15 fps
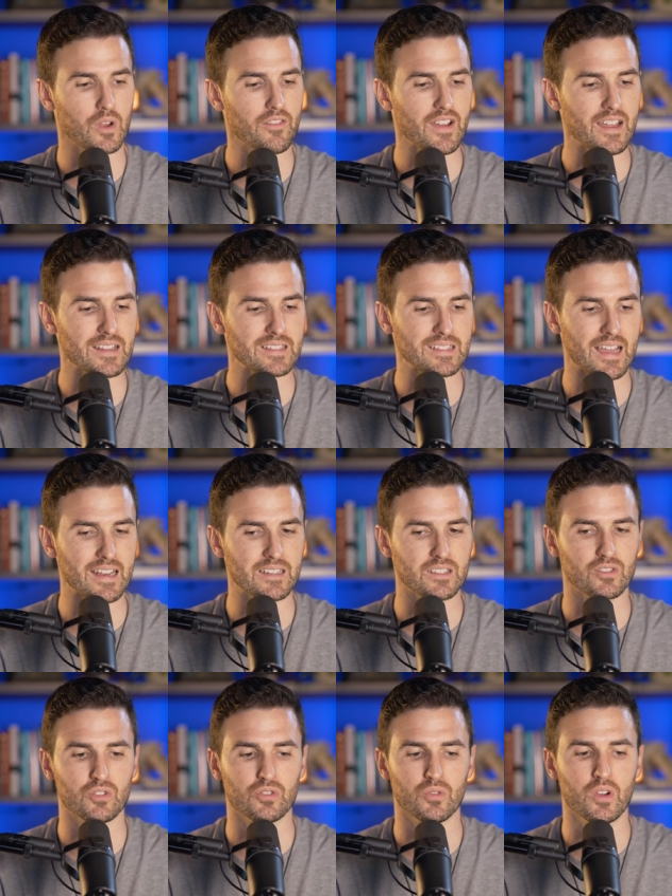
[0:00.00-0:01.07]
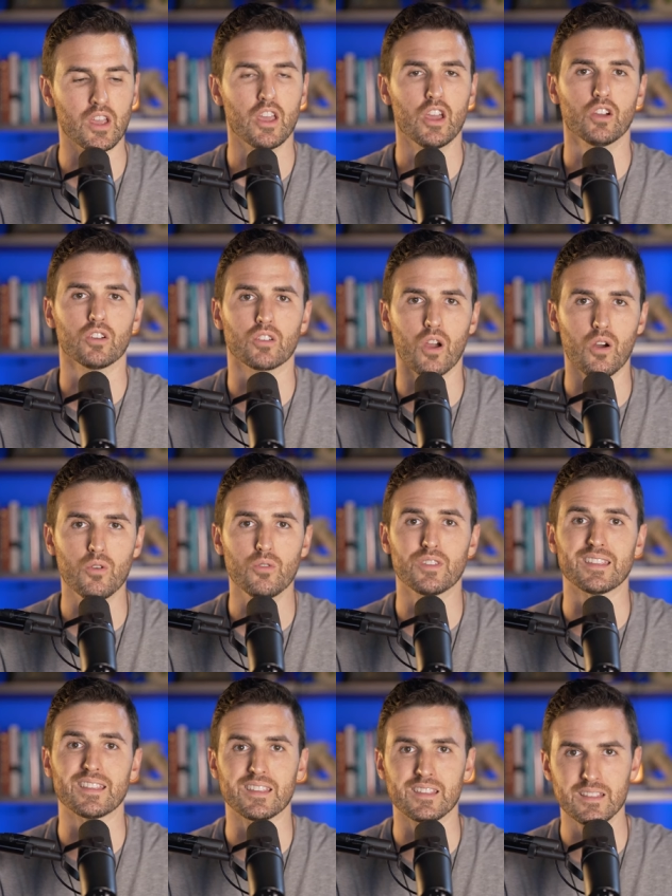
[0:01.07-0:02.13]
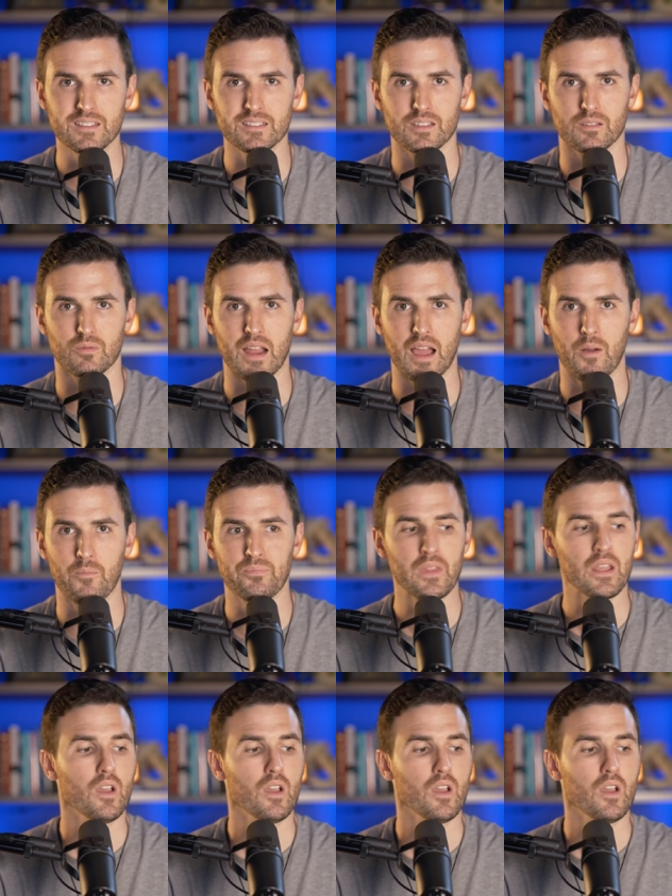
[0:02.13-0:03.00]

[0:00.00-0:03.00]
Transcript: What if I decided to go the easy route?